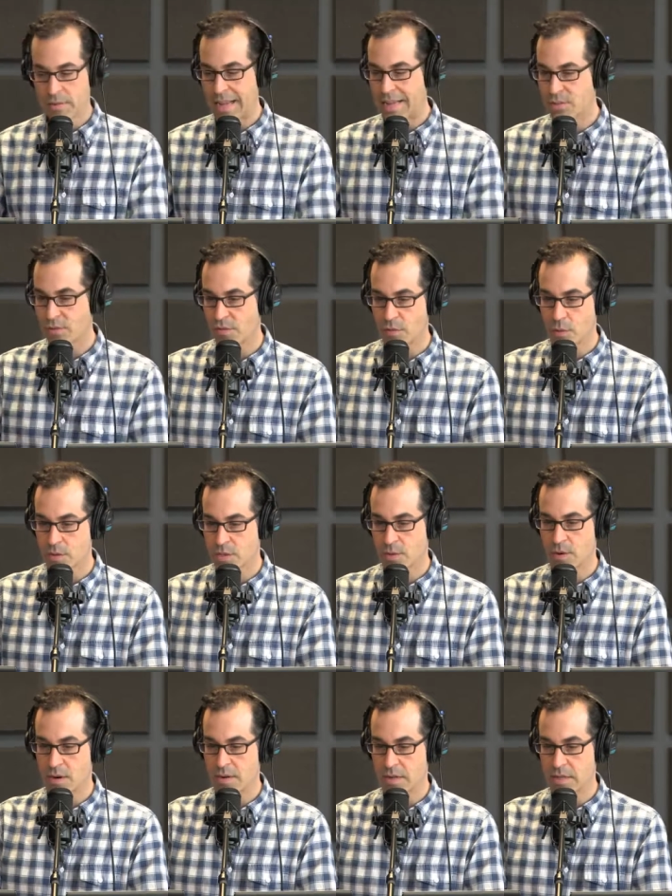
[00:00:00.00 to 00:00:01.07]
That's what
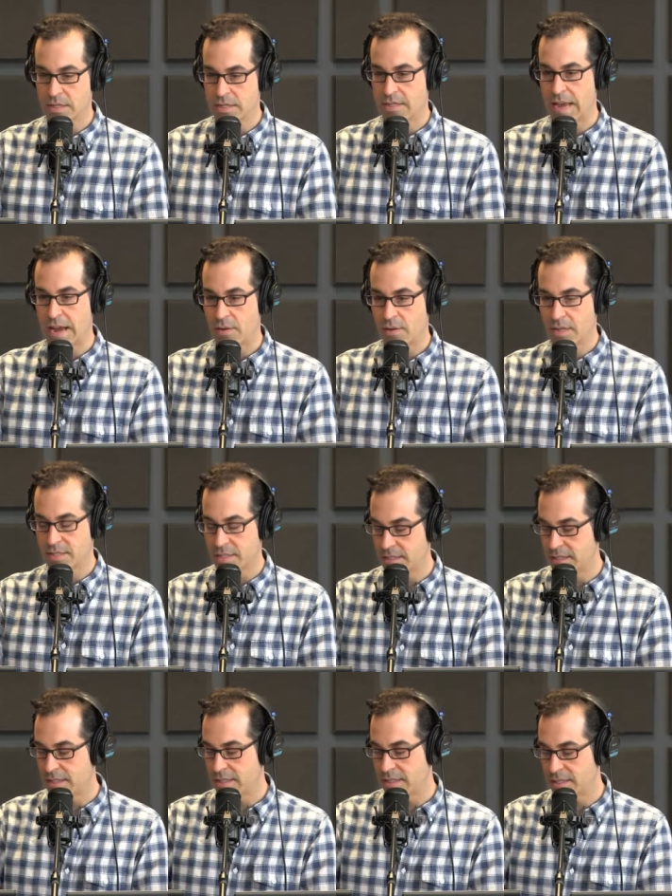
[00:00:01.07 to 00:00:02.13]
Foursquare is now. It's a
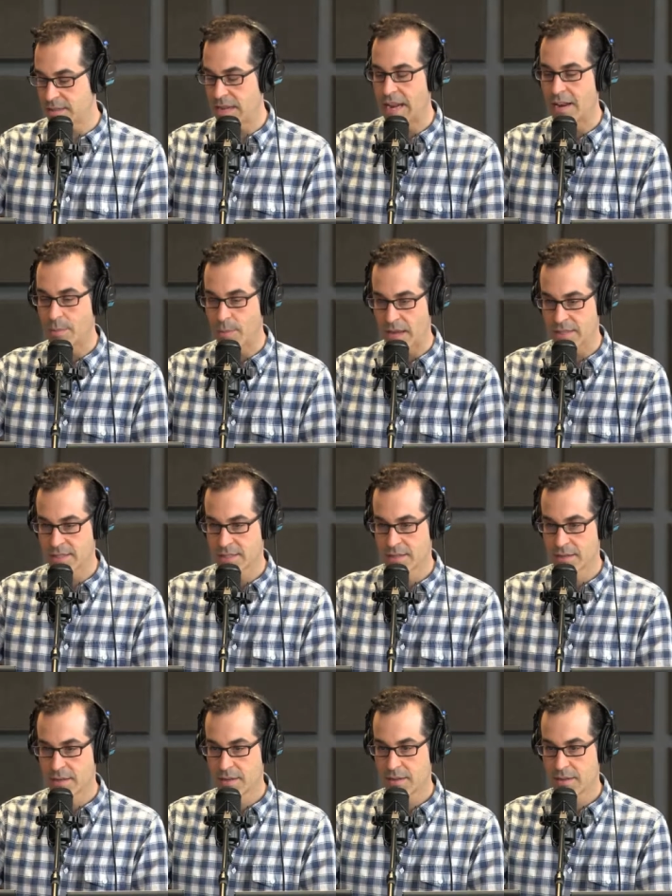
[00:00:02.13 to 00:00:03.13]
database